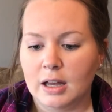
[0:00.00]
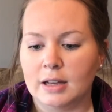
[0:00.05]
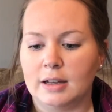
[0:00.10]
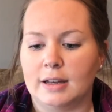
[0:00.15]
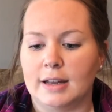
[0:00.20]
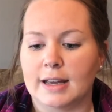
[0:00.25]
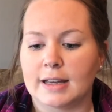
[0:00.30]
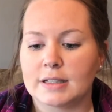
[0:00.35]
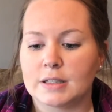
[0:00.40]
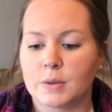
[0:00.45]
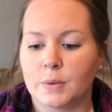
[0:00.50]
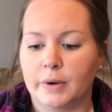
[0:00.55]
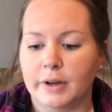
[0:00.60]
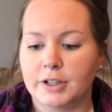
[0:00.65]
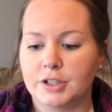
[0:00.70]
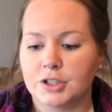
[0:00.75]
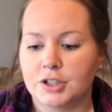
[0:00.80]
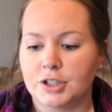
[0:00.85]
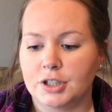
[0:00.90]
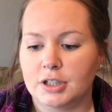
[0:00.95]
Next
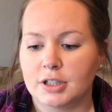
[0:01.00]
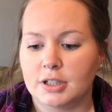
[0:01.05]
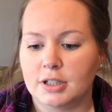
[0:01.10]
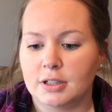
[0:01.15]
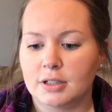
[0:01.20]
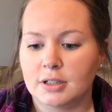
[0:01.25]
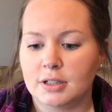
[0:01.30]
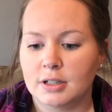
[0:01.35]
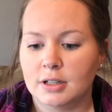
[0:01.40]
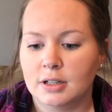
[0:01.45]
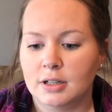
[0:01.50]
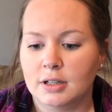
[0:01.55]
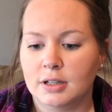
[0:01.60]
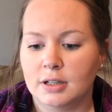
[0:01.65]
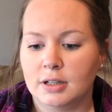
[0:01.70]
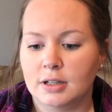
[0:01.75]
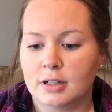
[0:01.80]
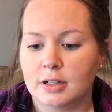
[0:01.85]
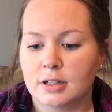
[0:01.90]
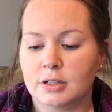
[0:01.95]
question.
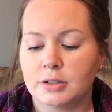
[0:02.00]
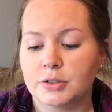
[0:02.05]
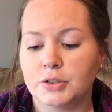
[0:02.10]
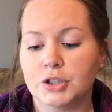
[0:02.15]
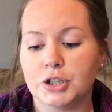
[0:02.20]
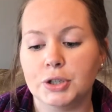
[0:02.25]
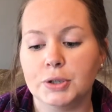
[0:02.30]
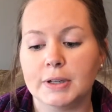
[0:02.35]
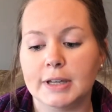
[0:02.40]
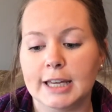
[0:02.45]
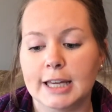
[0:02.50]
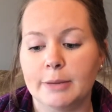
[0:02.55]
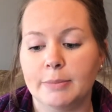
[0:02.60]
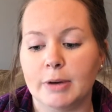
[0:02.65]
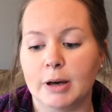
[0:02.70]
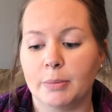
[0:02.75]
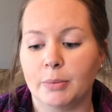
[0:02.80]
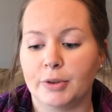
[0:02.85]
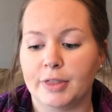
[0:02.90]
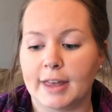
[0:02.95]
Do you keep
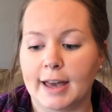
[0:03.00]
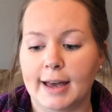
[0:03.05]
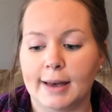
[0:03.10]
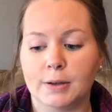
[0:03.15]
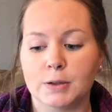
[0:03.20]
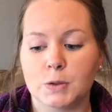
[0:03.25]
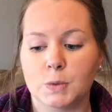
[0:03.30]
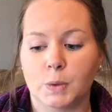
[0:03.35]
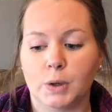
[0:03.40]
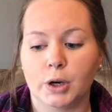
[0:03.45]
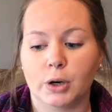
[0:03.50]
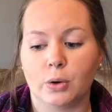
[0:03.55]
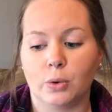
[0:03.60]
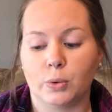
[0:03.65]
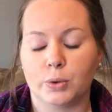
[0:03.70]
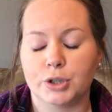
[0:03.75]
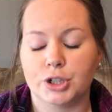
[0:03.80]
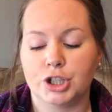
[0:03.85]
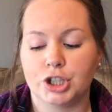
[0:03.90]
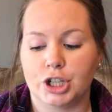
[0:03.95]
up with the housework
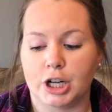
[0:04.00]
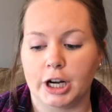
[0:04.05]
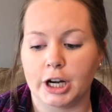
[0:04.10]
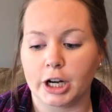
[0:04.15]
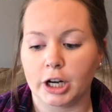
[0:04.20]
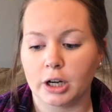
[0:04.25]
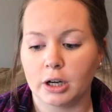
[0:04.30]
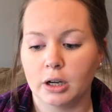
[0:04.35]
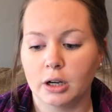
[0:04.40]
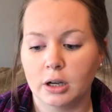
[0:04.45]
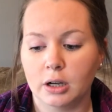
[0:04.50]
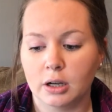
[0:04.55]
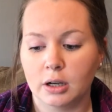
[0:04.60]
or share?